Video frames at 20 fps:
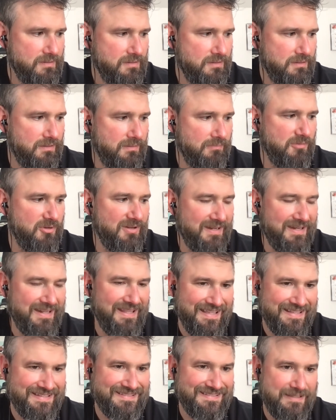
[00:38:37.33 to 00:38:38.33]

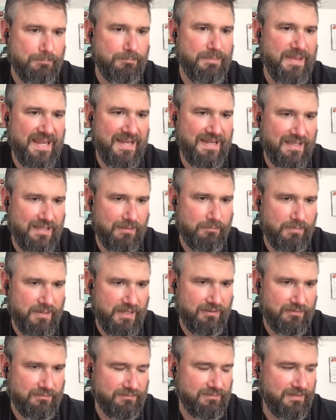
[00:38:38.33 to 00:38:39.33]
community is debating
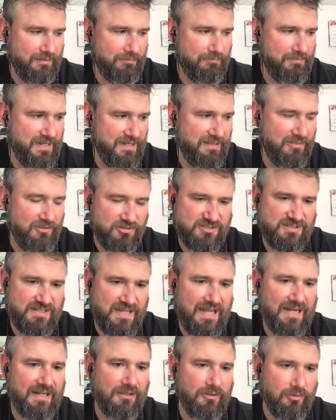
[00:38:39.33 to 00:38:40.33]
about? Meaning there's
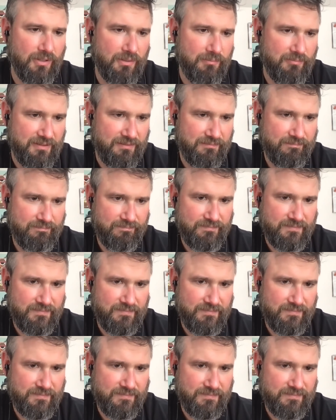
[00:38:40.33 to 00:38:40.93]
not agreement,